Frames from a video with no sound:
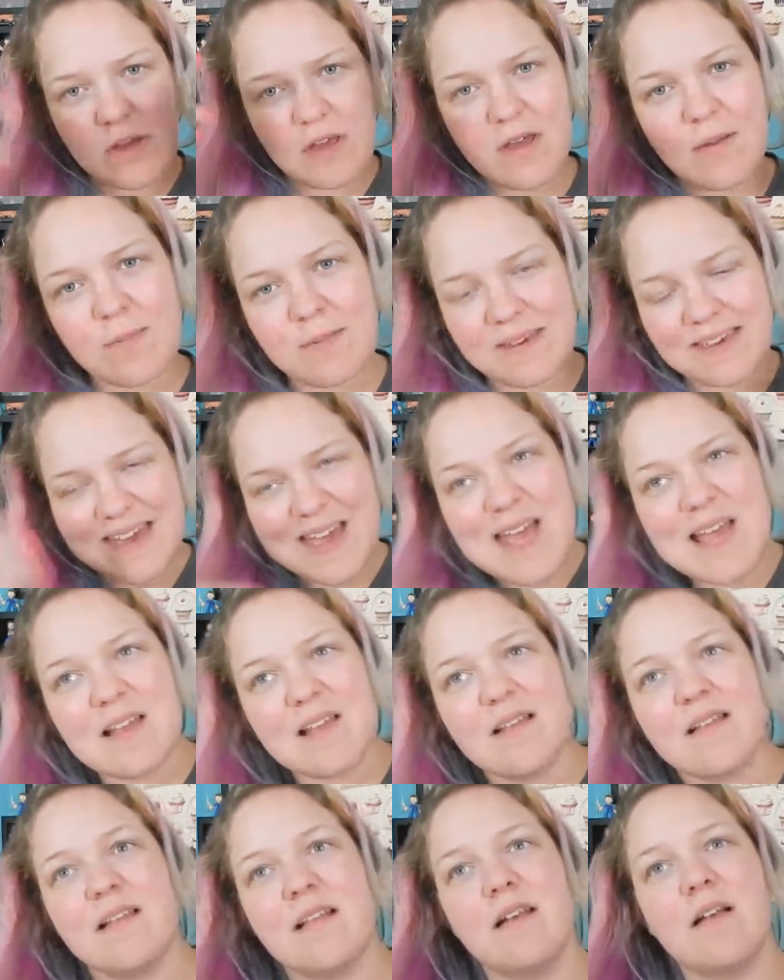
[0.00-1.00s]

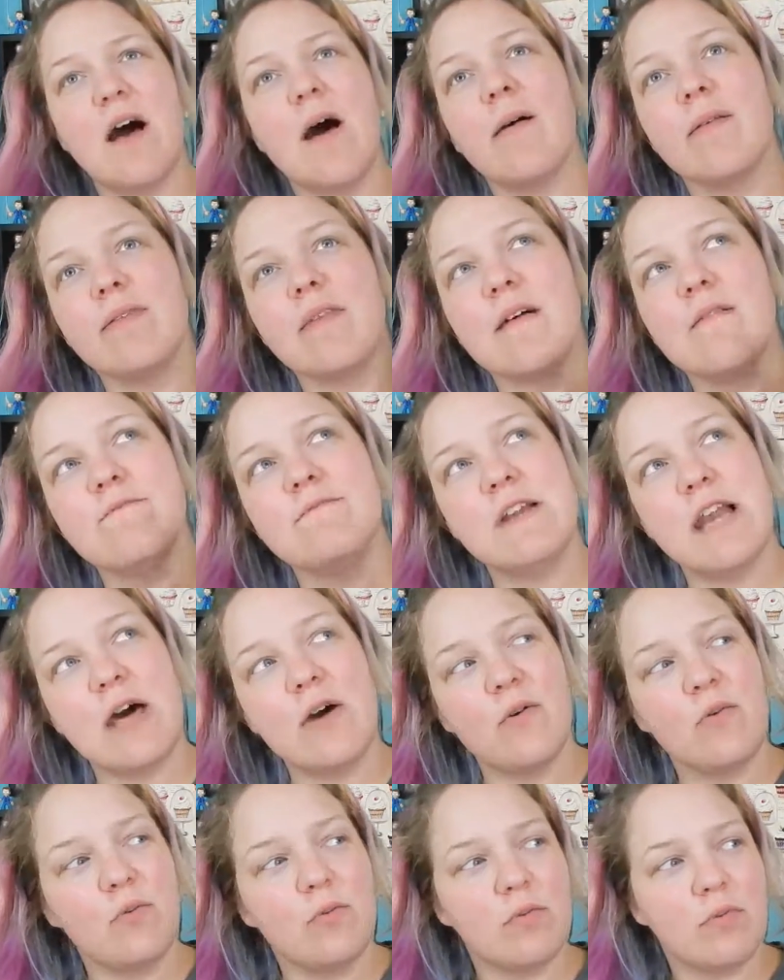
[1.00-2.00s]
cupcakes on the
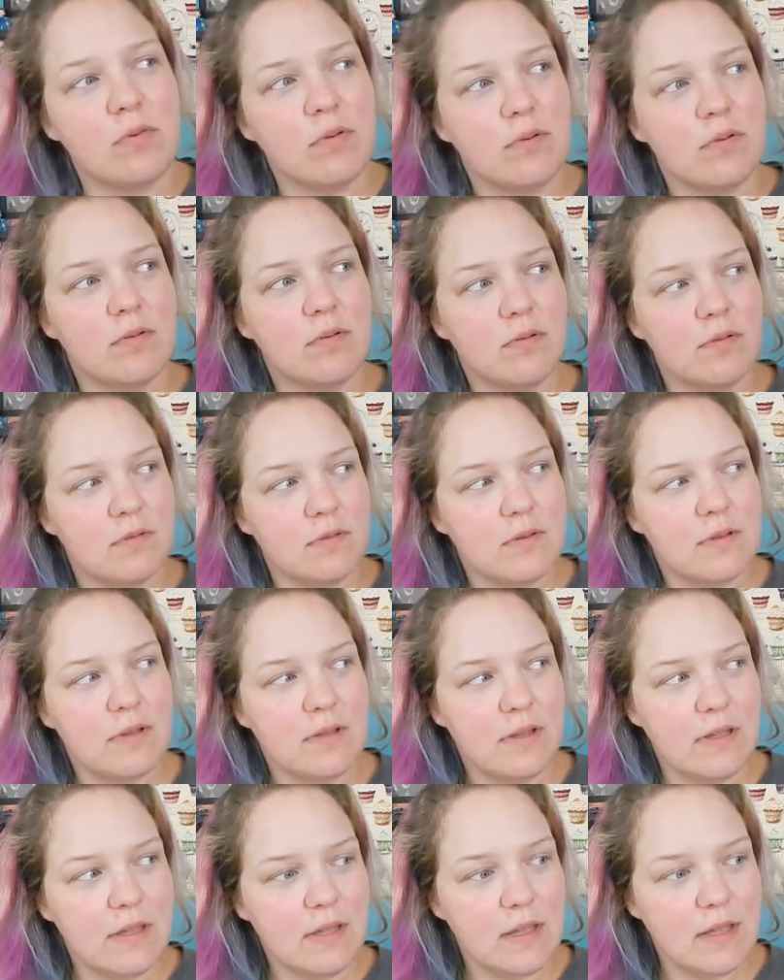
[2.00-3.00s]
flow.
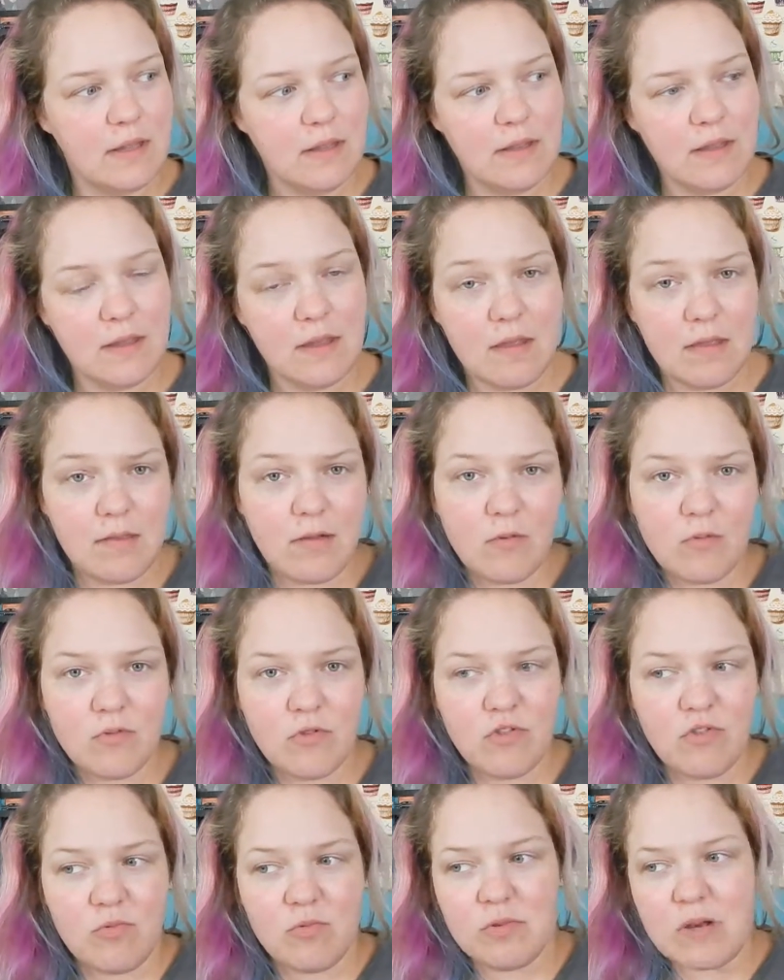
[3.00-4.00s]

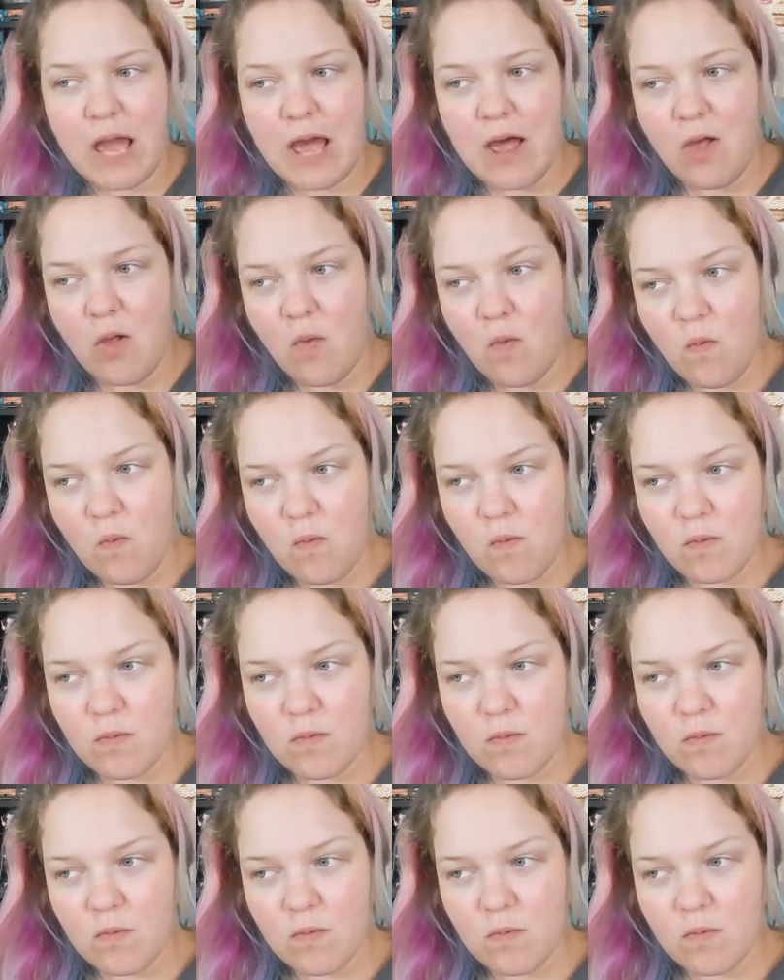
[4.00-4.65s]
Don't you know?